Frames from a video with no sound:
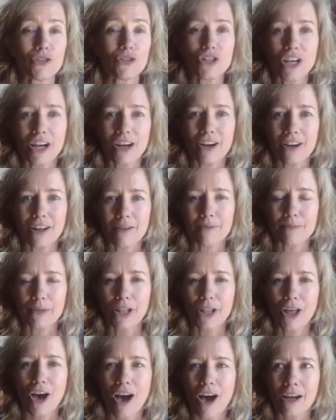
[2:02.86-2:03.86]
shared a
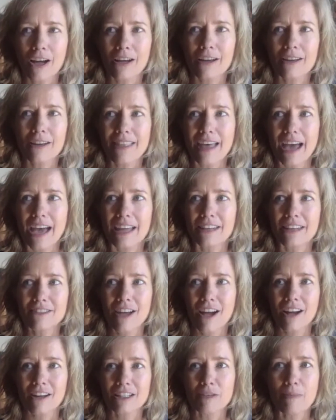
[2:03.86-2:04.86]
blog that
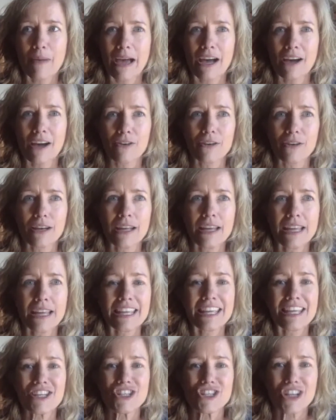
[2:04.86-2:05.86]
talked about
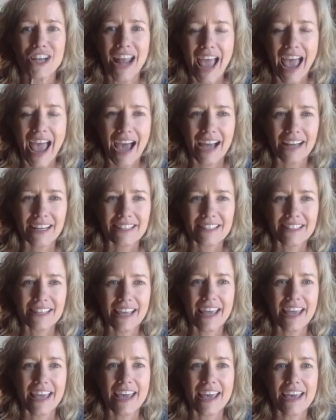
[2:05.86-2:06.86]
kitchen hacks,
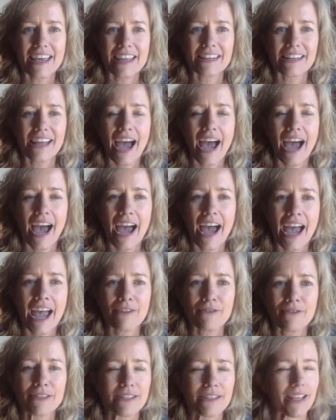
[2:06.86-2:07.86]
and I
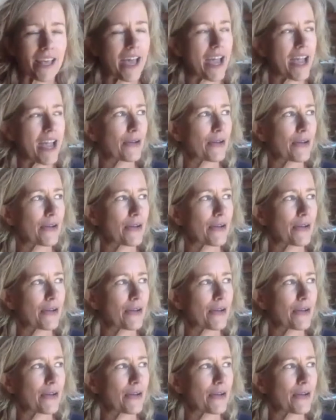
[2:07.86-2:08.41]
was like,